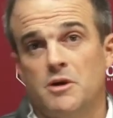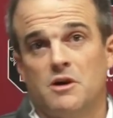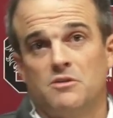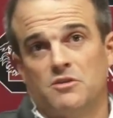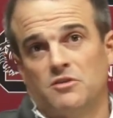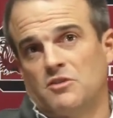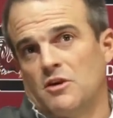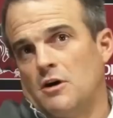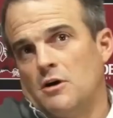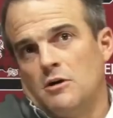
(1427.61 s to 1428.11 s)

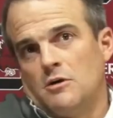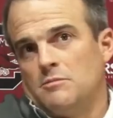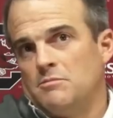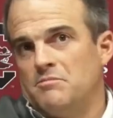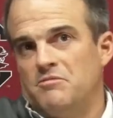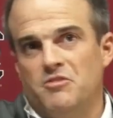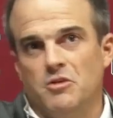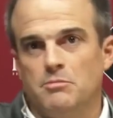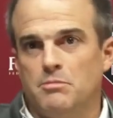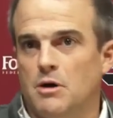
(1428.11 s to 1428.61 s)
because it's
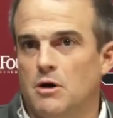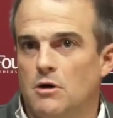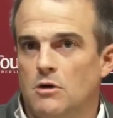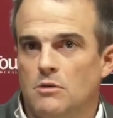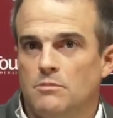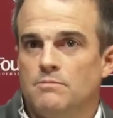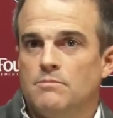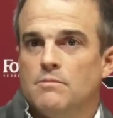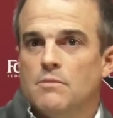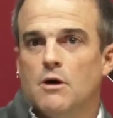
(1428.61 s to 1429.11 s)
all
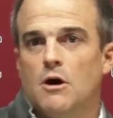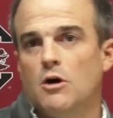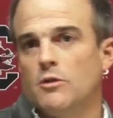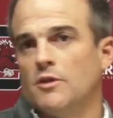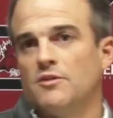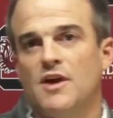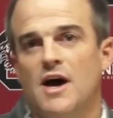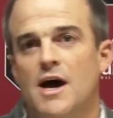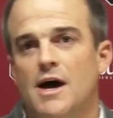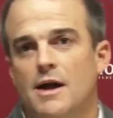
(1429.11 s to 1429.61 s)
football
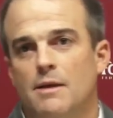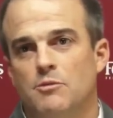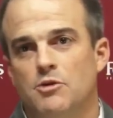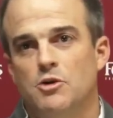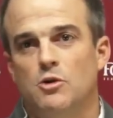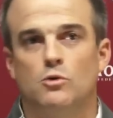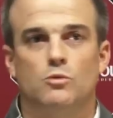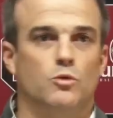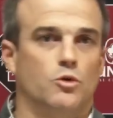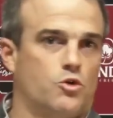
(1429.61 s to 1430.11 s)
all the time.
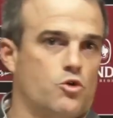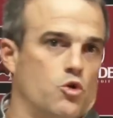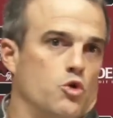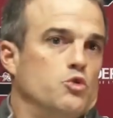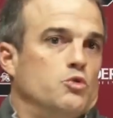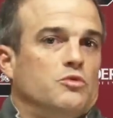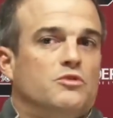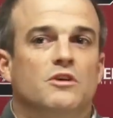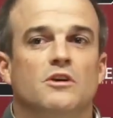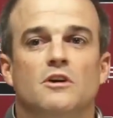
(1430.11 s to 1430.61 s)
You don't
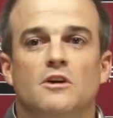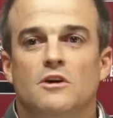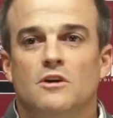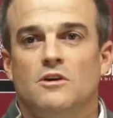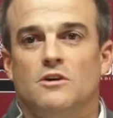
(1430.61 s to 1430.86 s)
recruit.